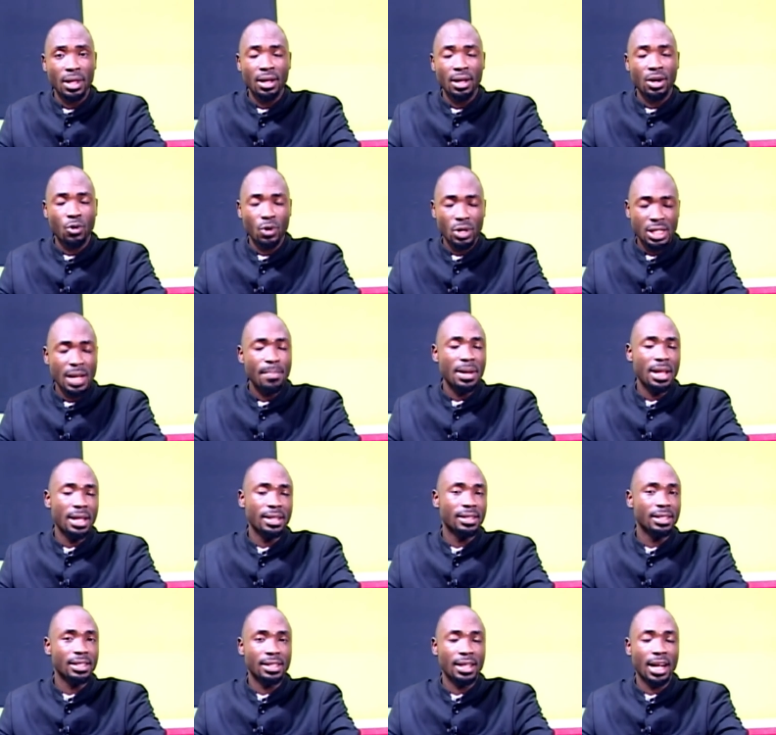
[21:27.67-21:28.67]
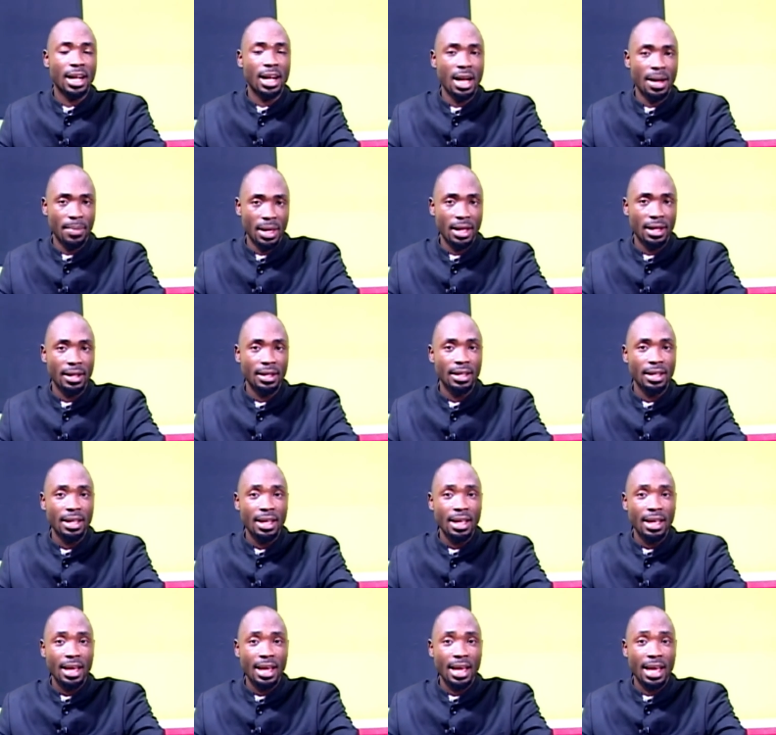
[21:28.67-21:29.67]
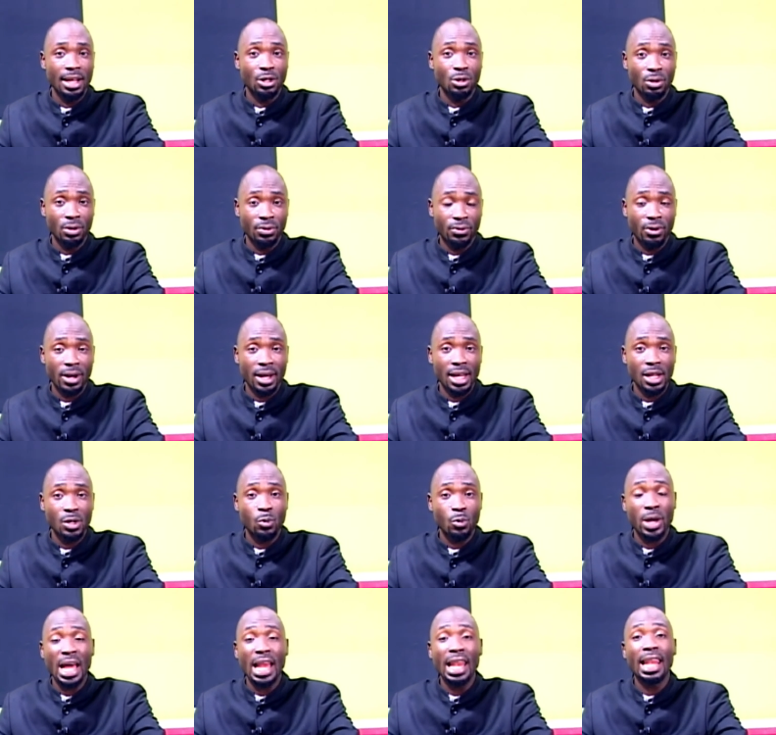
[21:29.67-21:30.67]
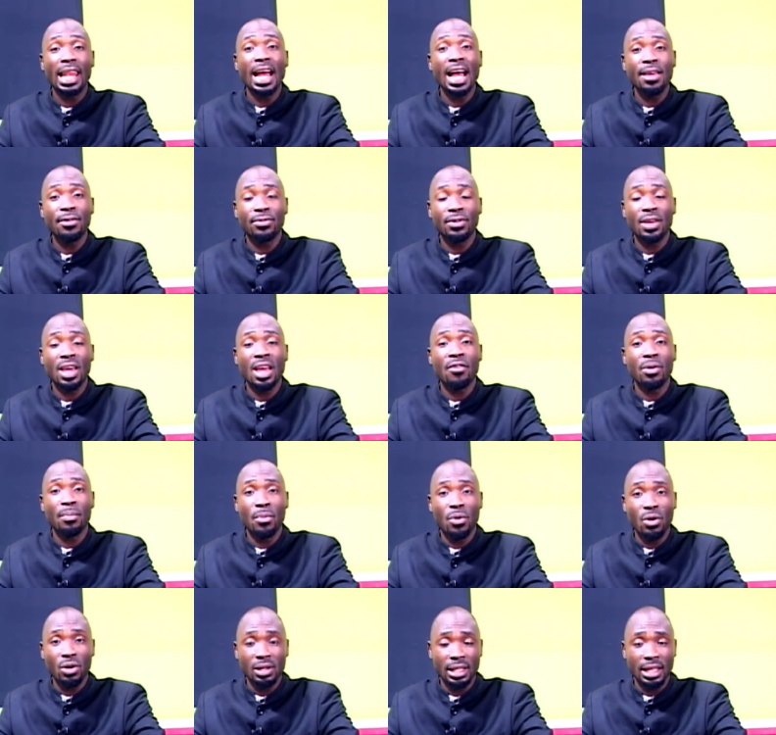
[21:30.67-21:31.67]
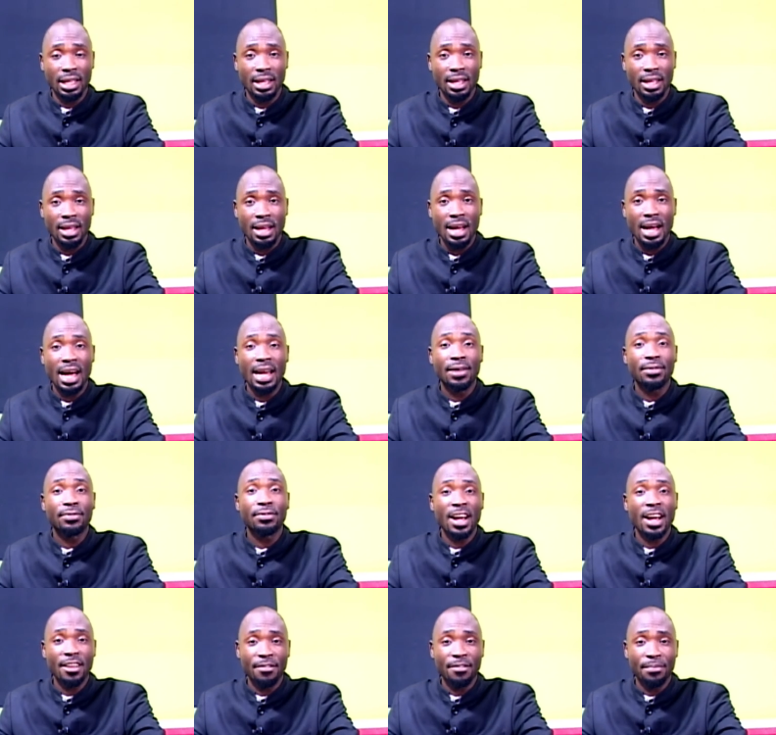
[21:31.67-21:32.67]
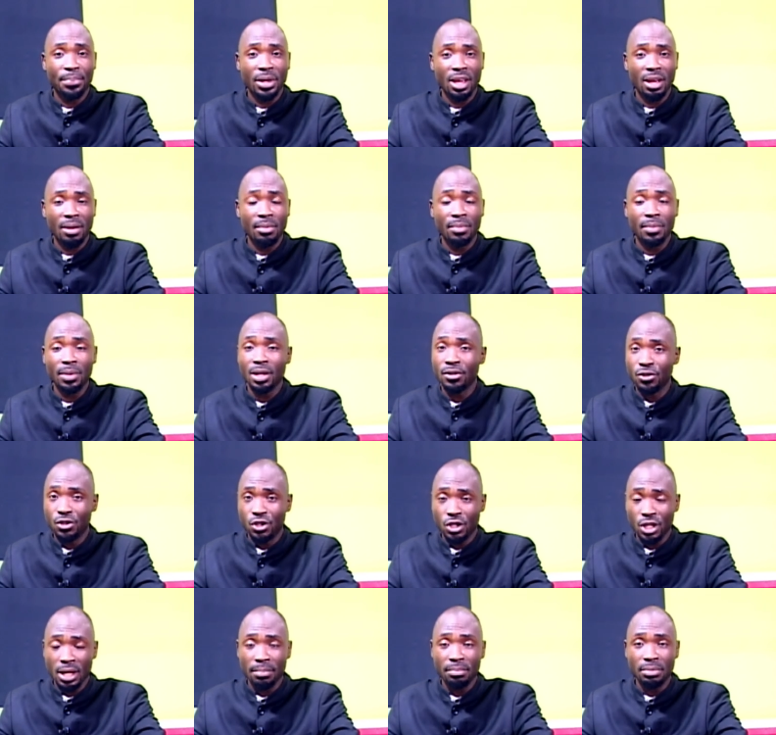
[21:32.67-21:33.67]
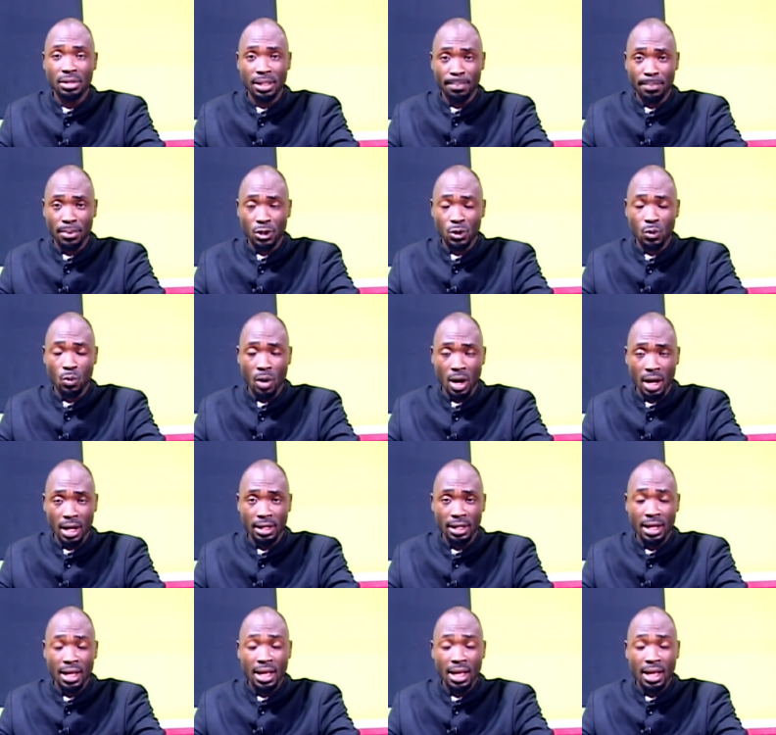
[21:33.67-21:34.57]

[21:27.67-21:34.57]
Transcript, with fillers: Greater blessings are coming. And don't forget, we are live every Monday at 5 p.m. GMT+1.